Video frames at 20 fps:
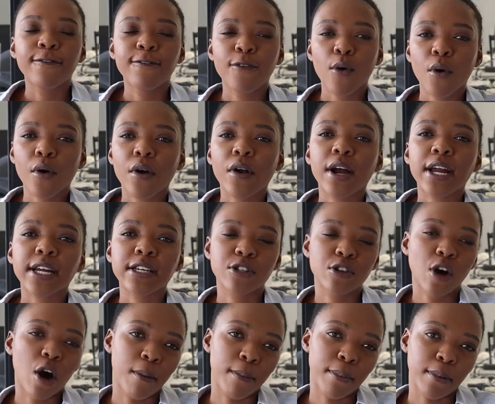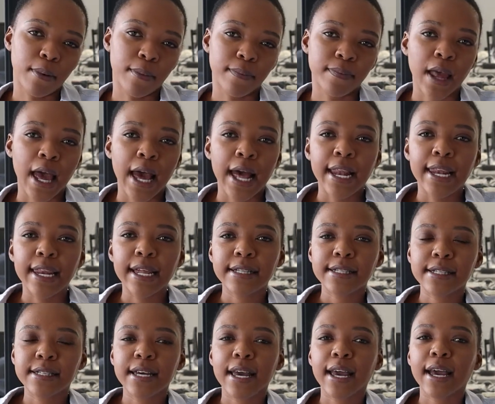For example,
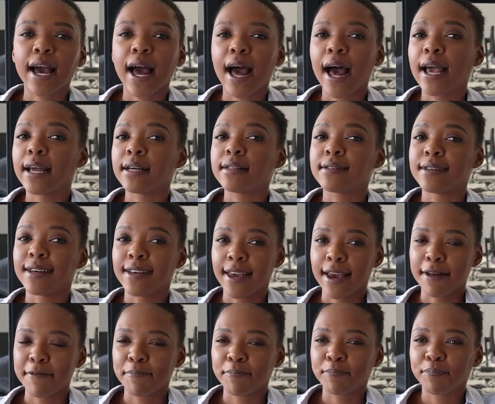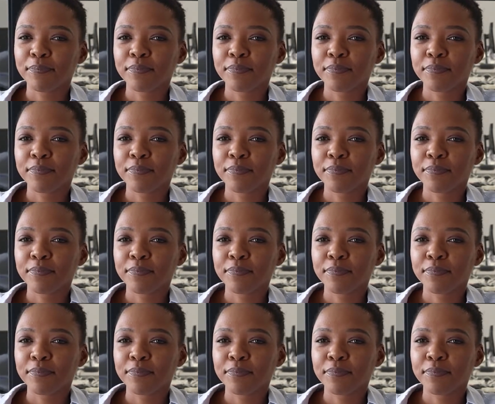let's take height again.